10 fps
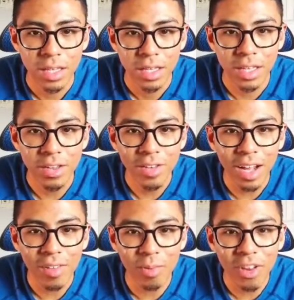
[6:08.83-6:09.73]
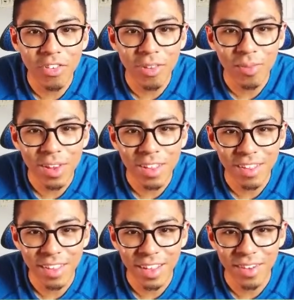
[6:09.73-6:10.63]
Can you guys reach it,
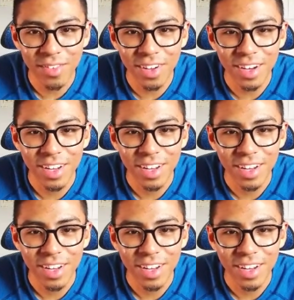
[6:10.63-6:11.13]
please? Like, come on.